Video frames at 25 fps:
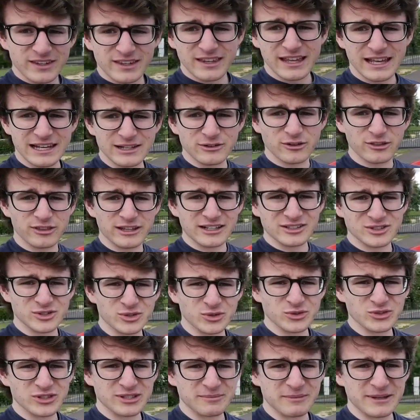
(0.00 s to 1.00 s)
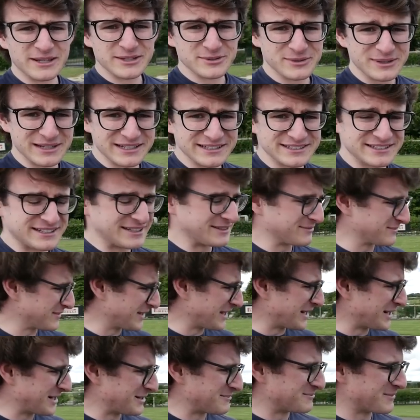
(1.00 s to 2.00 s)
that little thing's haunting me as well, isn't it?
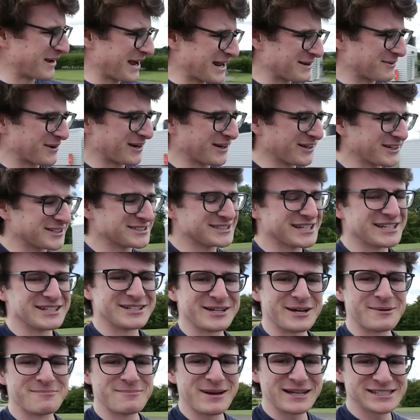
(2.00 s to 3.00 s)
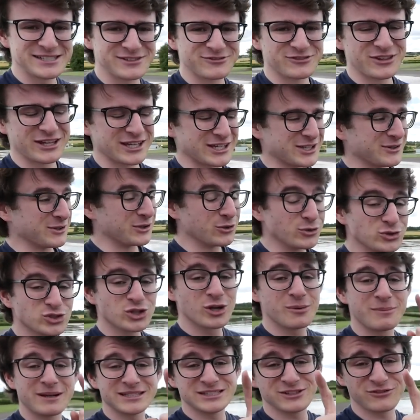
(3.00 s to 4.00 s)
Um, but anyway, like I said, a massive thank you. And
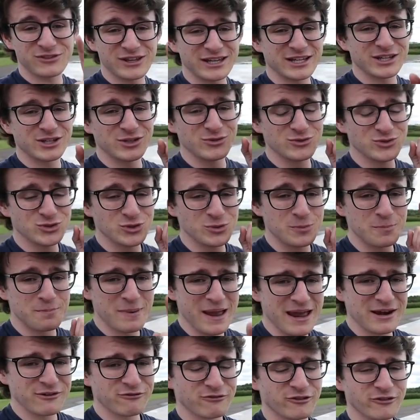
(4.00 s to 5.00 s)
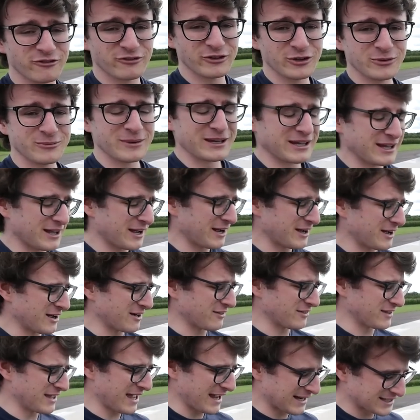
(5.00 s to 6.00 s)
also a massive thank you to Ben for filming
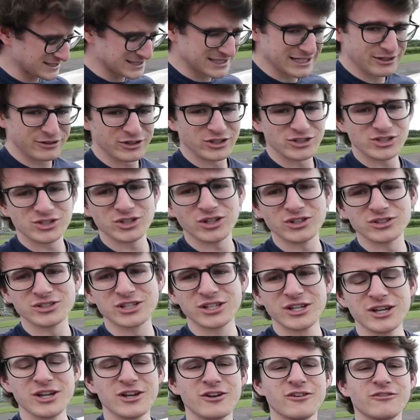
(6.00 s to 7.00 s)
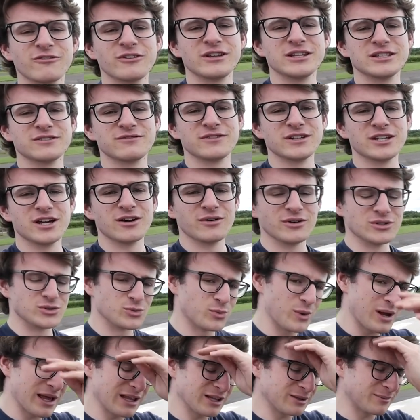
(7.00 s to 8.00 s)
uh, the exterior shots for this video as
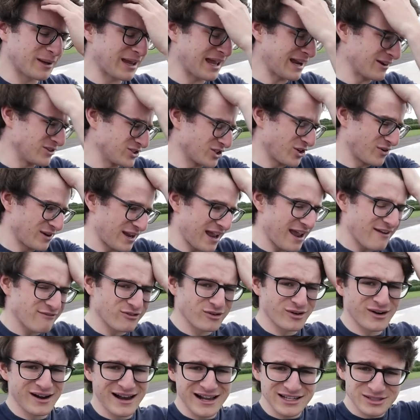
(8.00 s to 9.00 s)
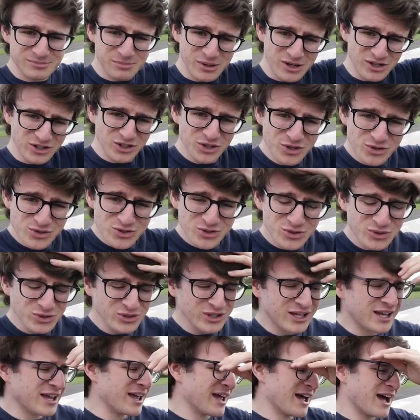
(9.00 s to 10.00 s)
well. My hair is going everywhere as per
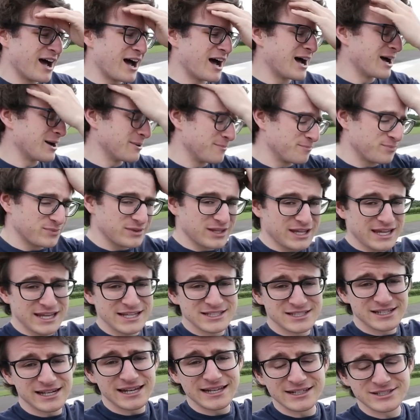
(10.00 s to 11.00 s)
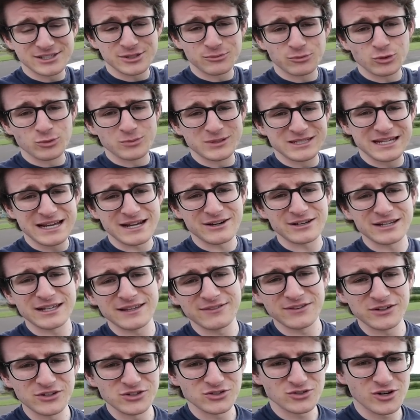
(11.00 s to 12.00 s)
usual. Um, his links will be down
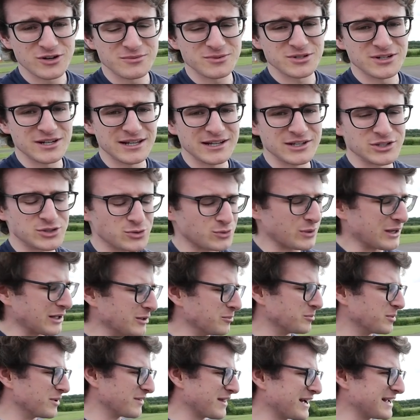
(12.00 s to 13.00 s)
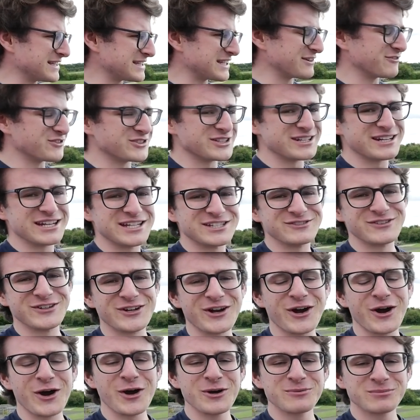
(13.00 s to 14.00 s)
in the description as well. But that is it for today's
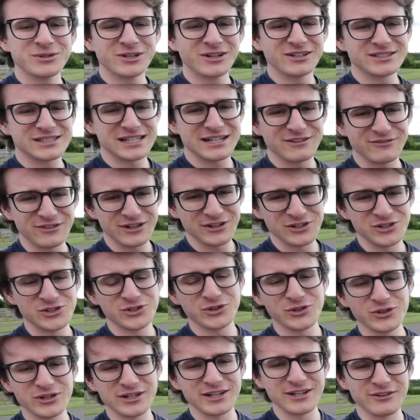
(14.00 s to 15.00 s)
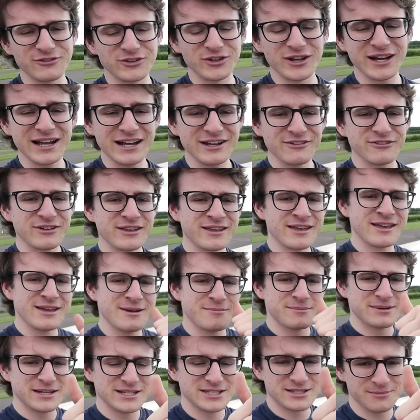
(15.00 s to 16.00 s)
video. I hope you guys have enjoyed. If you have,
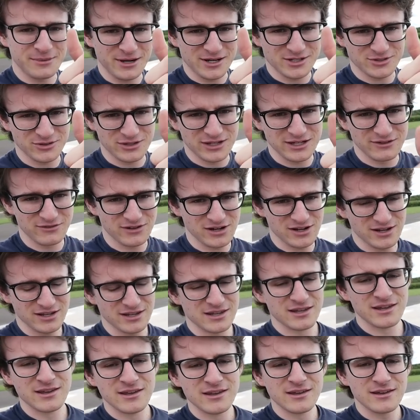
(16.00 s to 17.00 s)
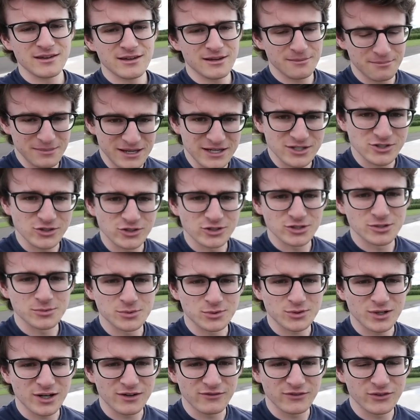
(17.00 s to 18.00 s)
please do make sure you leave a like and make sure you
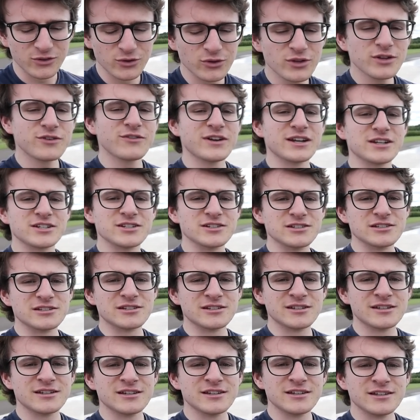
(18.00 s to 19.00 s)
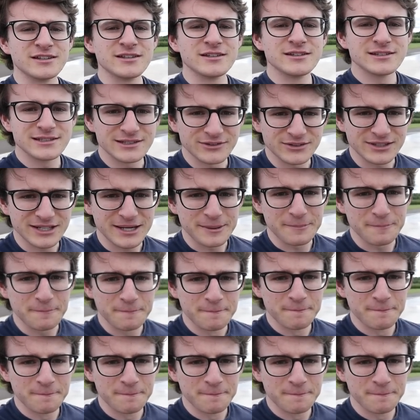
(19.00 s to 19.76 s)
subscribe. All the adventures just come.